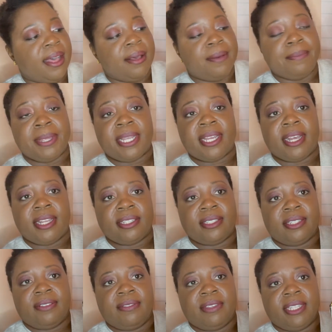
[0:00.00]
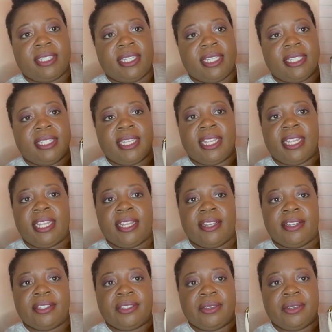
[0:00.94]
because of the CC here.
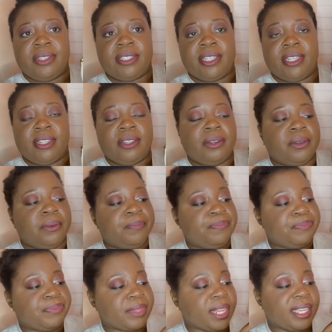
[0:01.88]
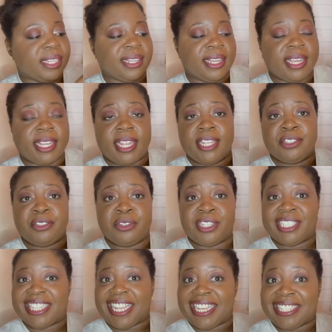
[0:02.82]
So it's a little, I guess you could
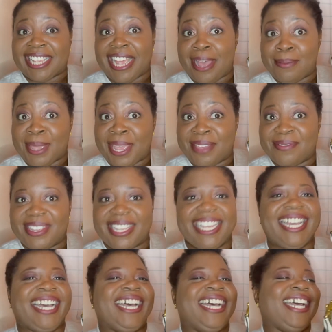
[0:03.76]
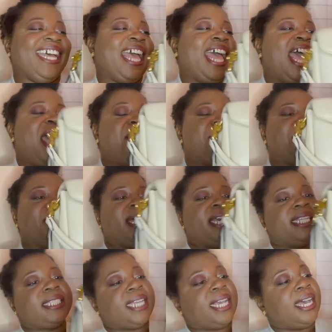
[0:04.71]
say, top heavy.
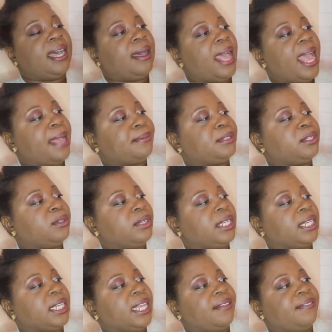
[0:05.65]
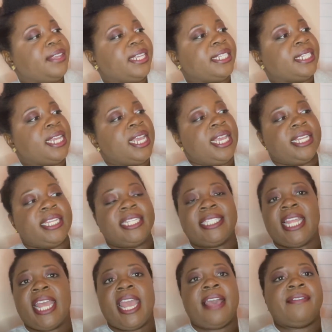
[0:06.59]
But absolutely love it. Doesn't
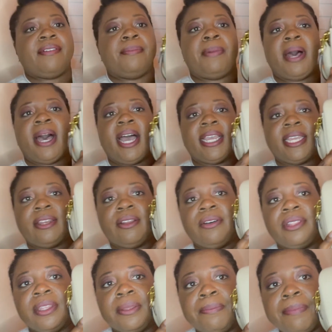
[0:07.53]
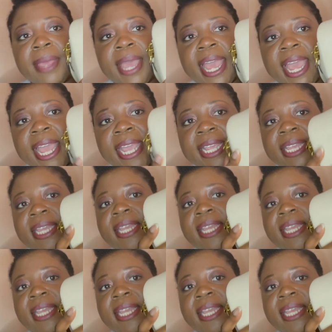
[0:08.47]
have a pocket on the back